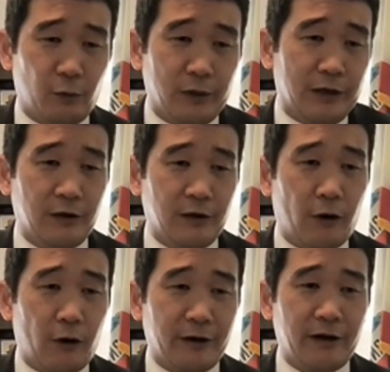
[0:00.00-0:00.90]
we need
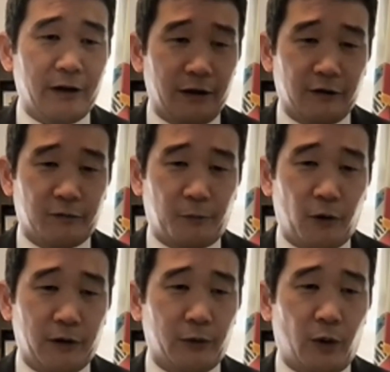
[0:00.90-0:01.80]
hard data at this
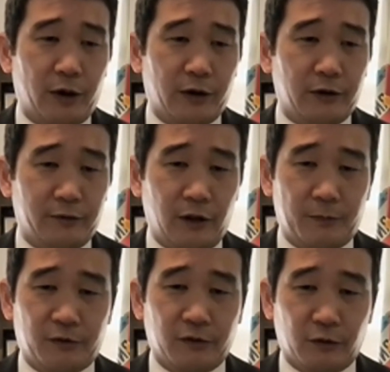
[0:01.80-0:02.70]
point if we want to
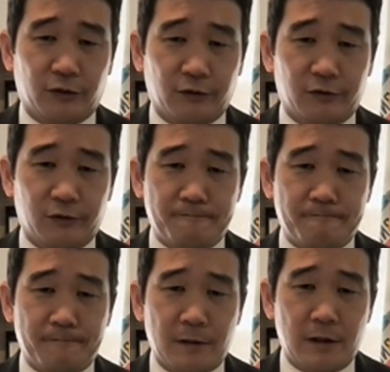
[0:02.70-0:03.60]
develop solutions.
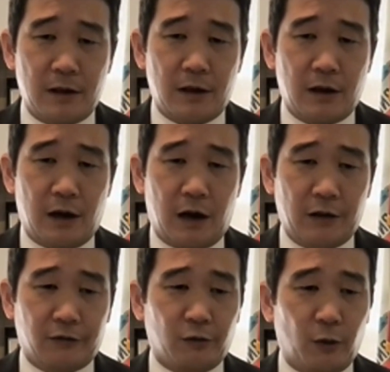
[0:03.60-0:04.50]

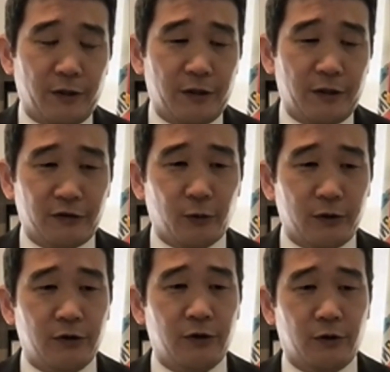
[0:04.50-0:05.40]
And so what this
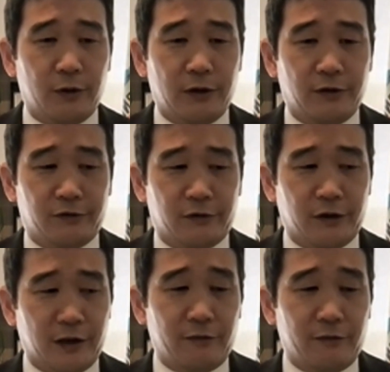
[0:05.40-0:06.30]
would do is to
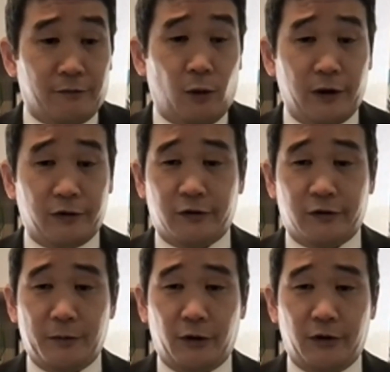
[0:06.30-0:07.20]
give a voice to
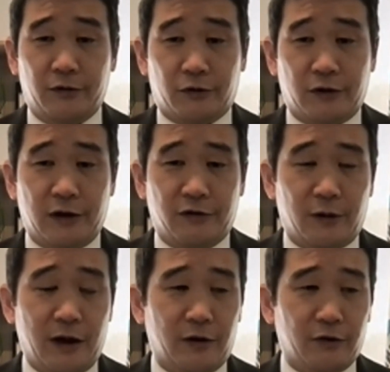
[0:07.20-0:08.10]
the millions of transit
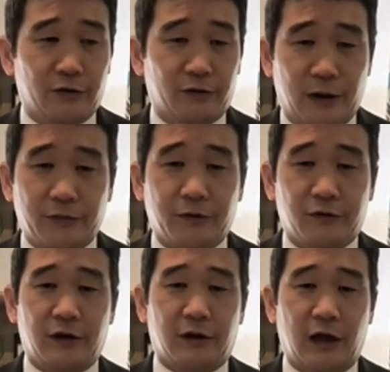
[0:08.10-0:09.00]
riders throughout the
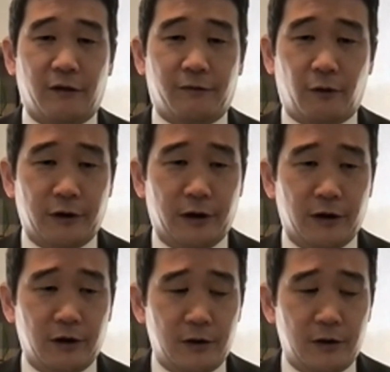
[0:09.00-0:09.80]
state of California,